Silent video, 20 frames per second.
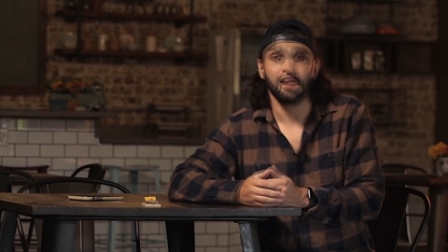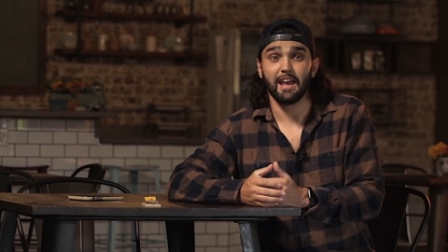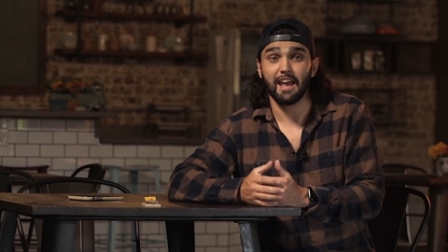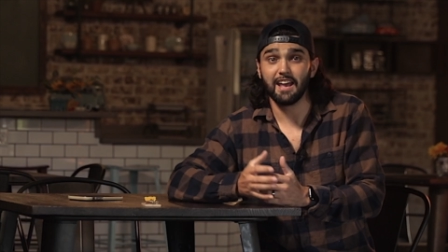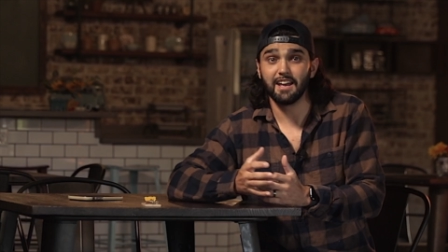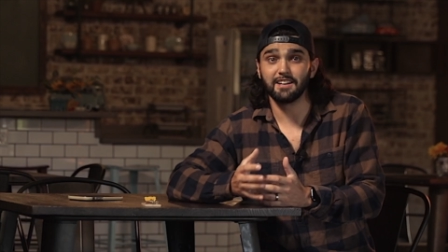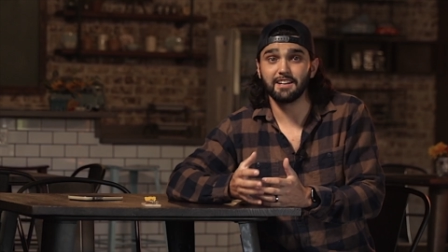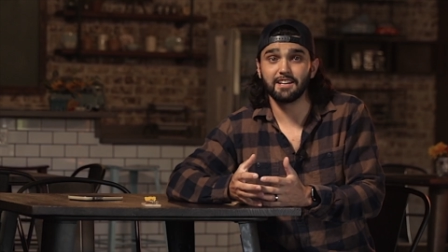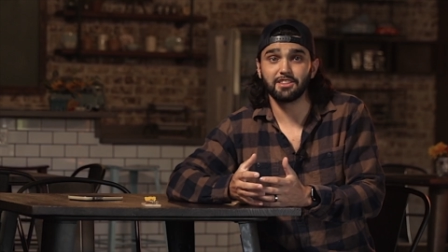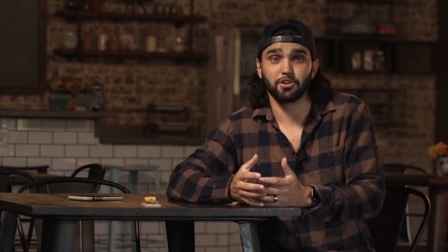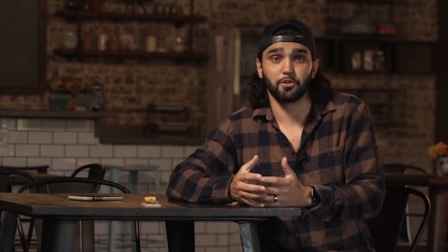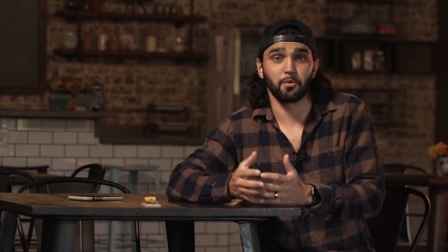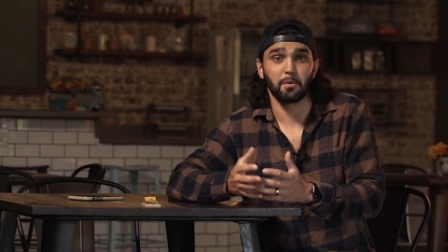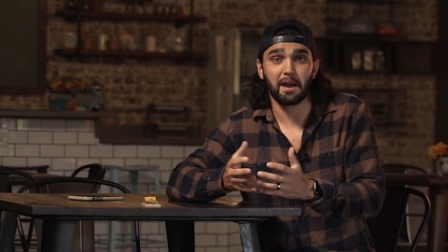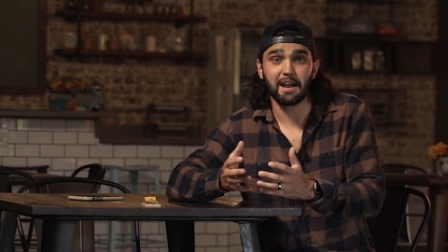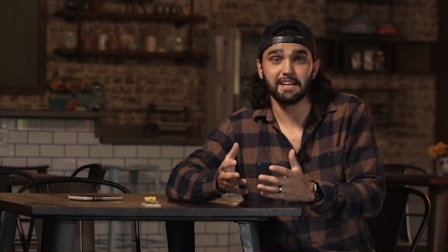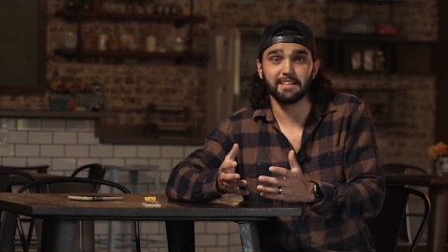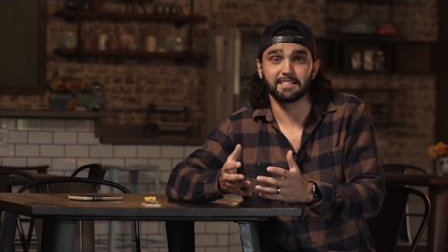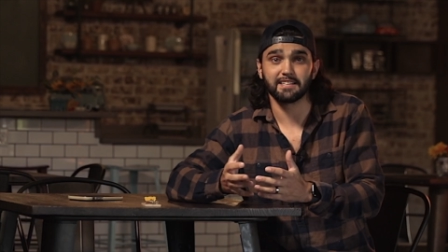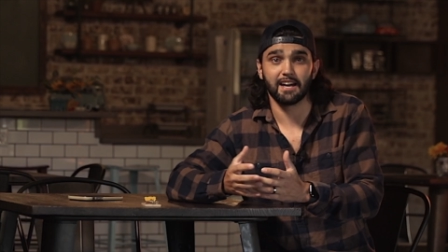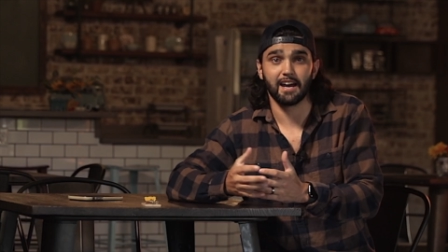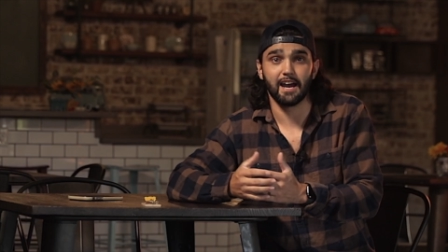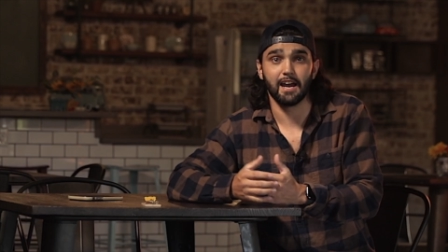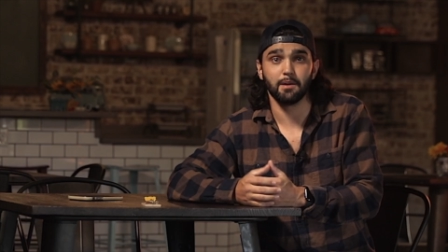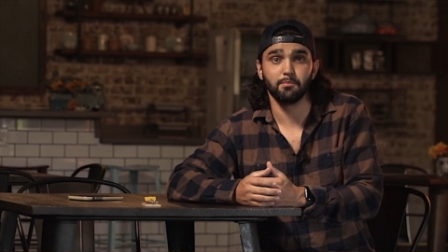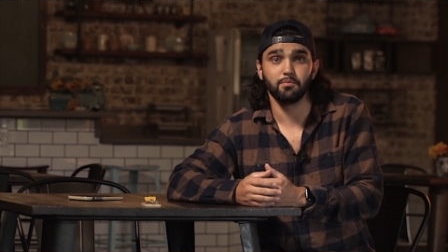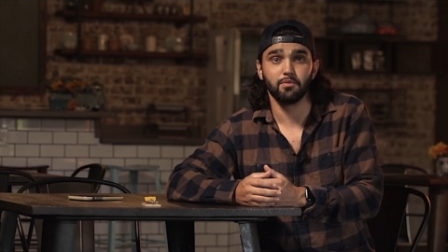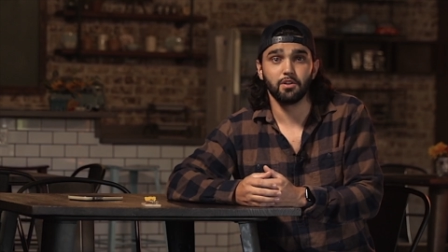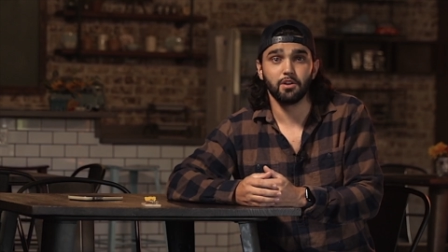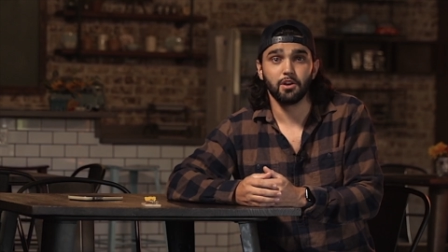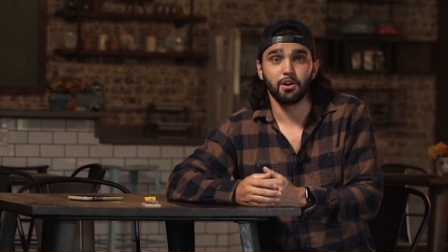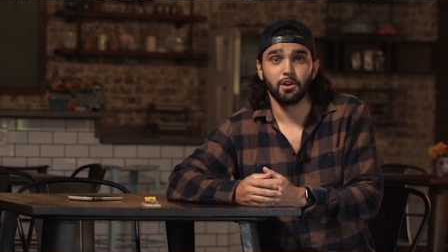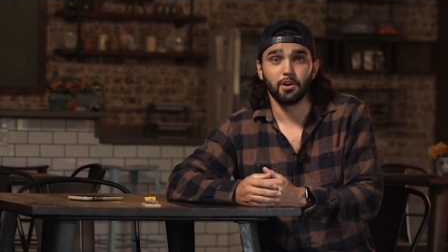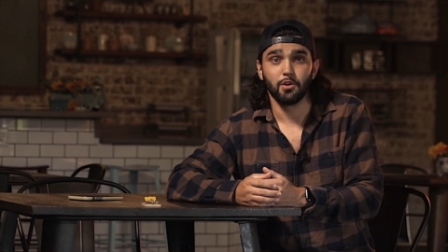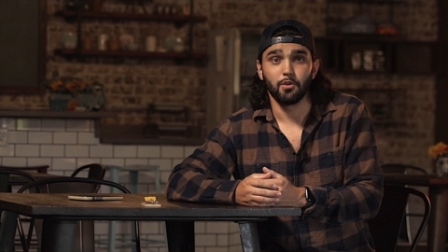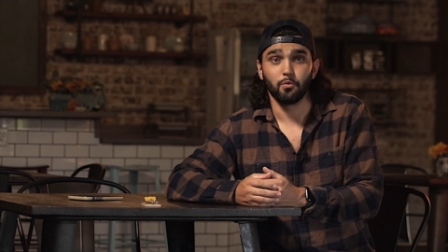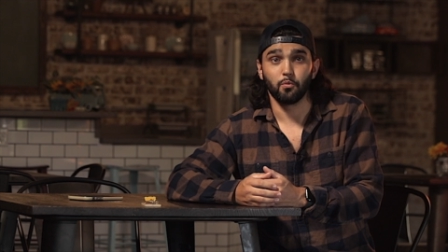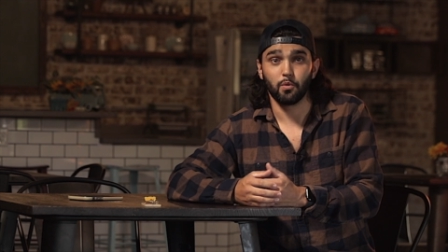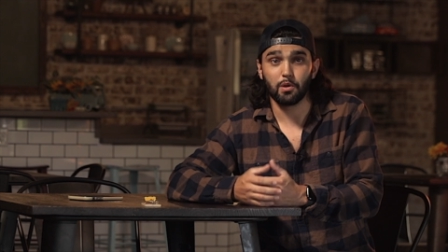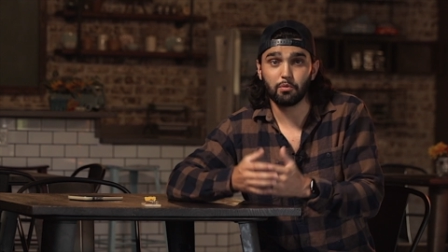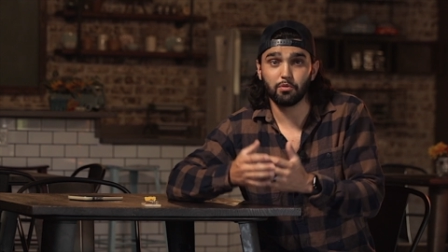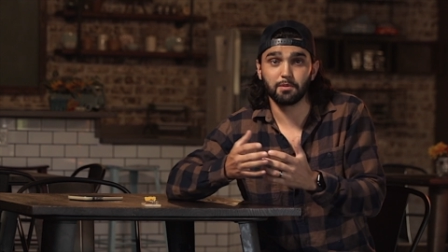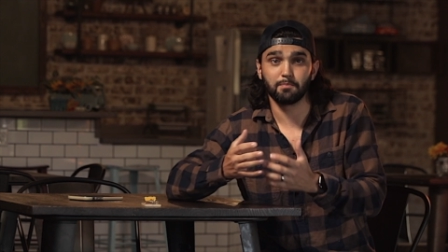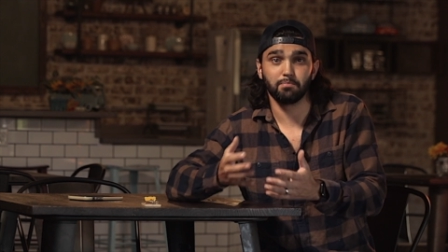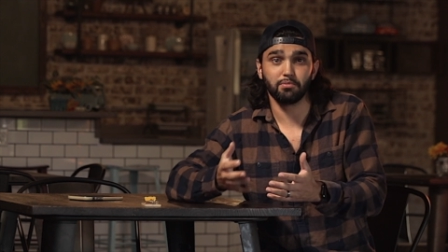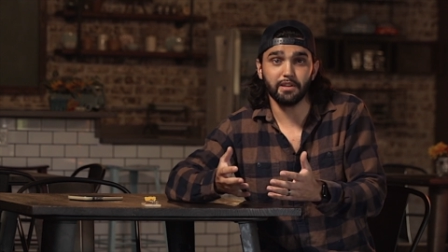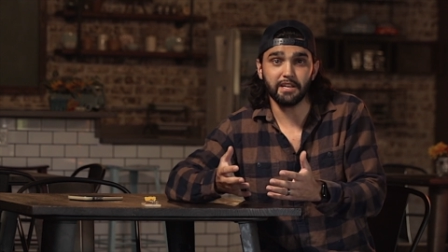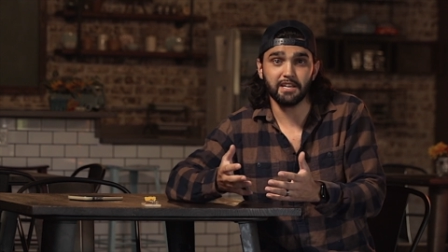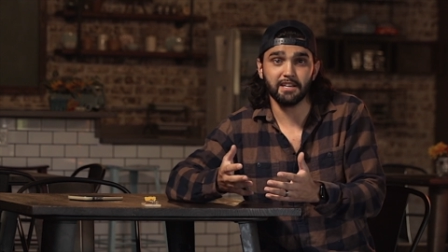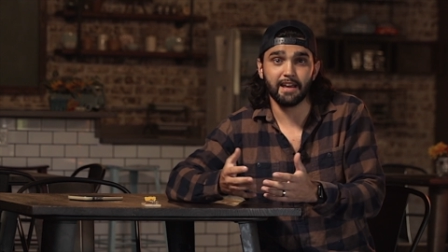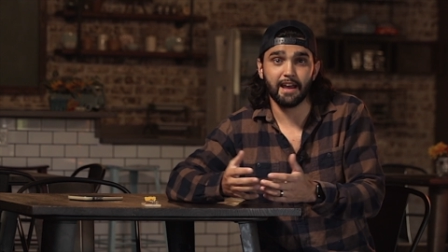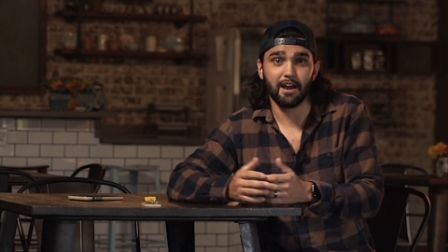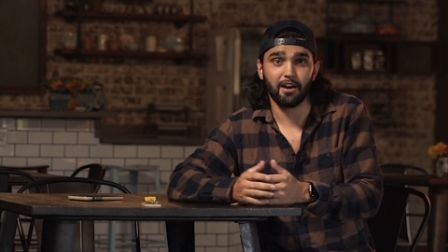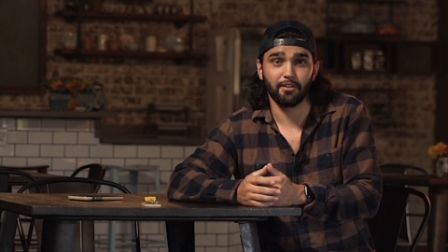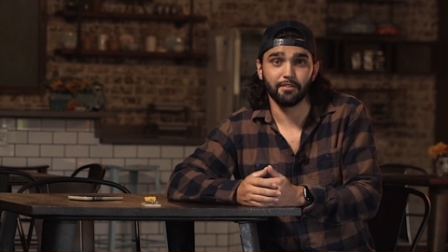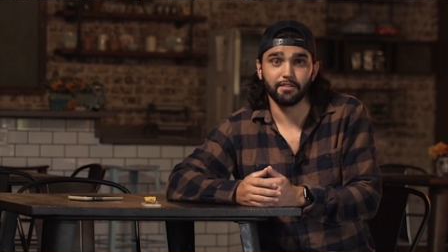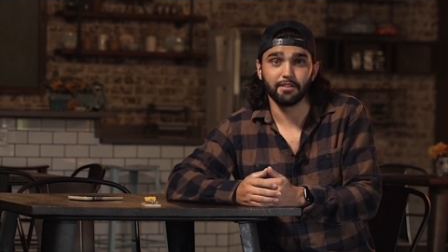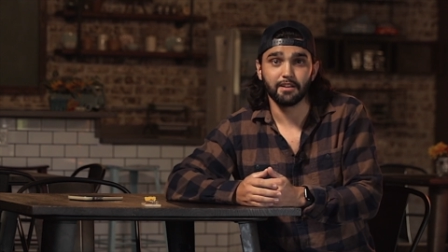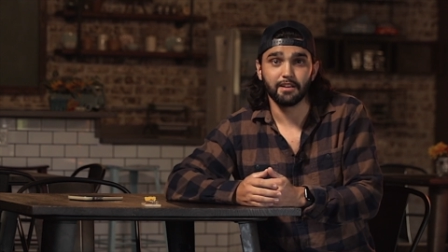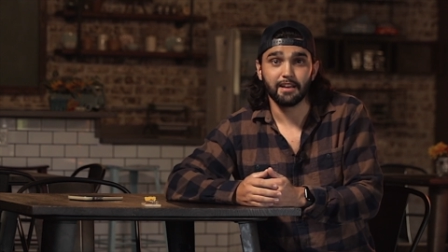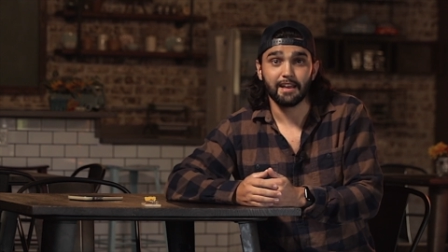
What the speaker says: and at the right time, we would bleed out.